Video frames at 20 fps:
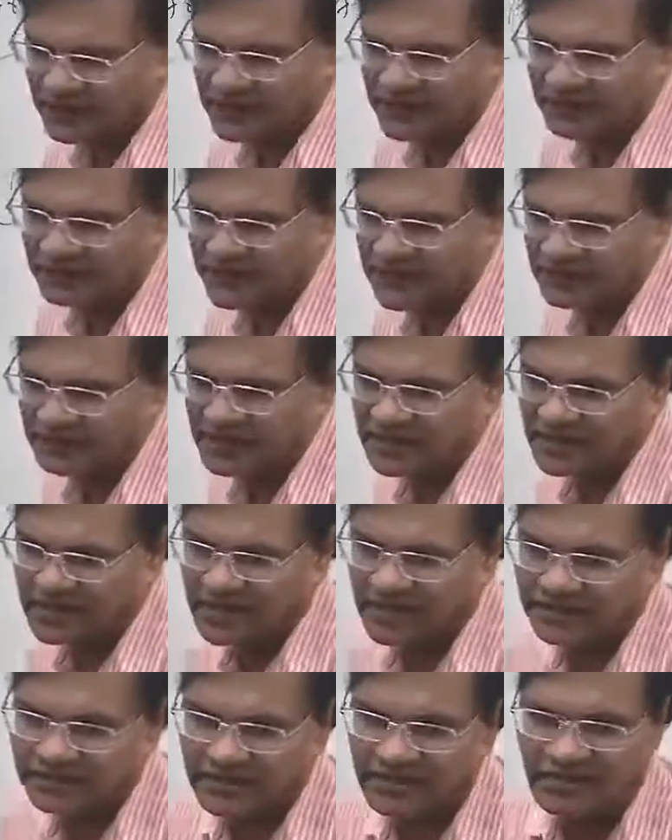fundamental
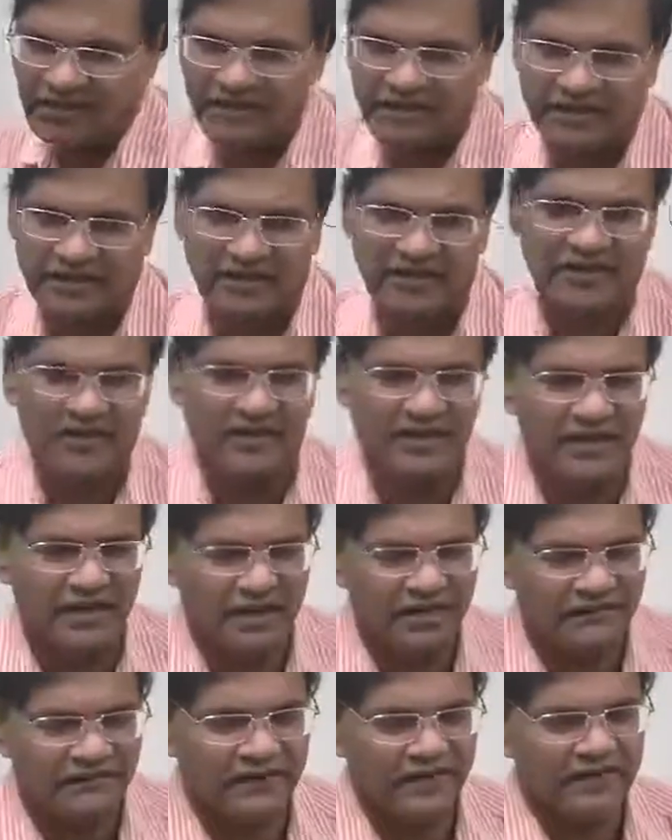rights. Article
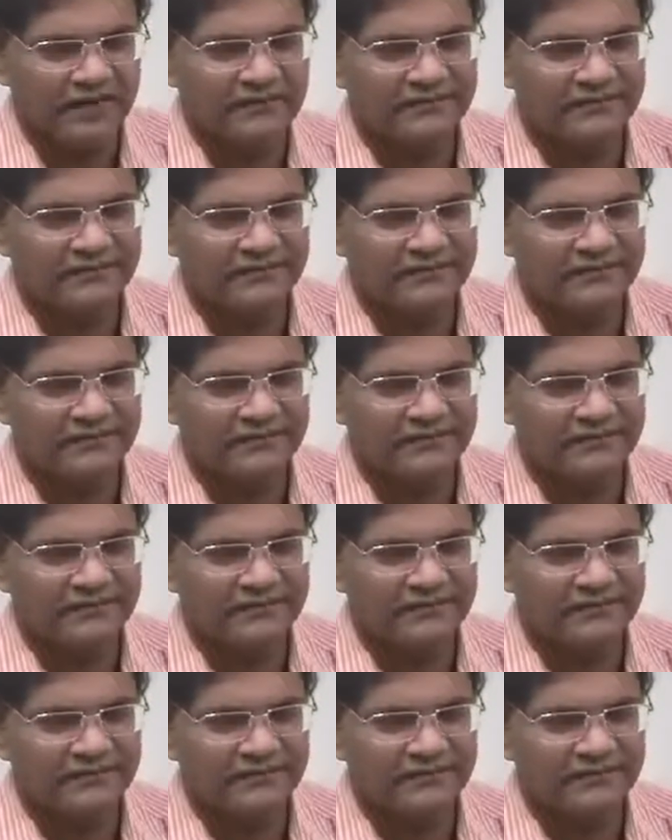20.